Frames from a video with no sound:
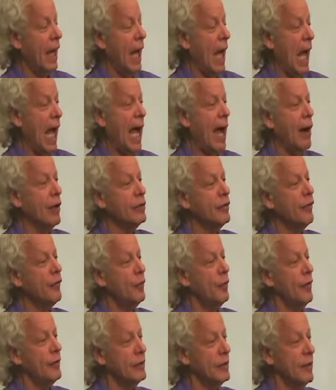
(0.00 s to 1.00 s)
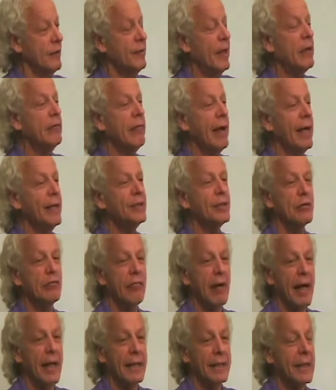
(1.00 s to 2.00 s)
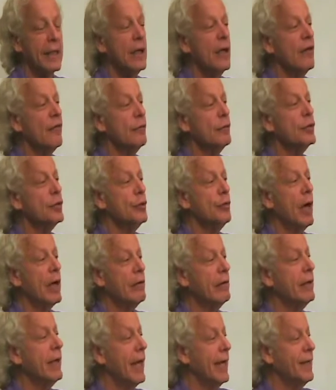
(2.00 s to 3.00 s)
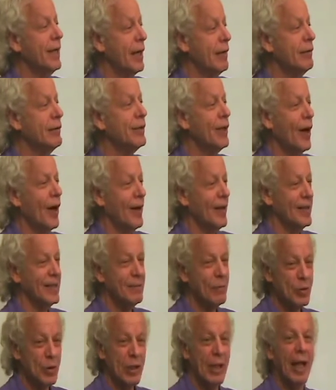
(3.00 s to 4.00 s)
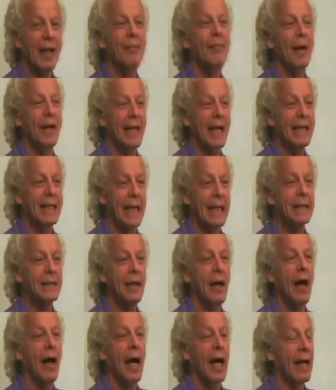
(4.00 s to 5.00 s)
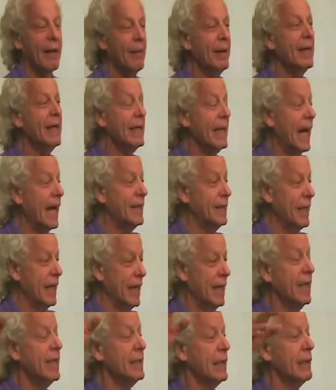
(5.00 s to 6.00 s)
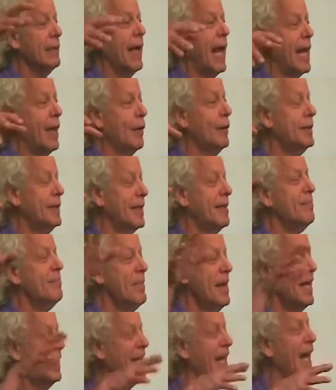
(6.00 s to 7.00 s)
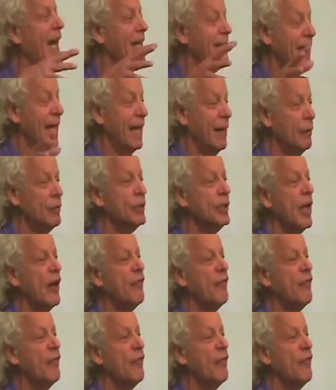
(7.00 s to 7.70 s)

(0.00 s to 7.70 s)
a house a few of us lived, they raised the rent from $200 to $800, which was a lot of money at that time. Yeah. And the landlord did admit that it was the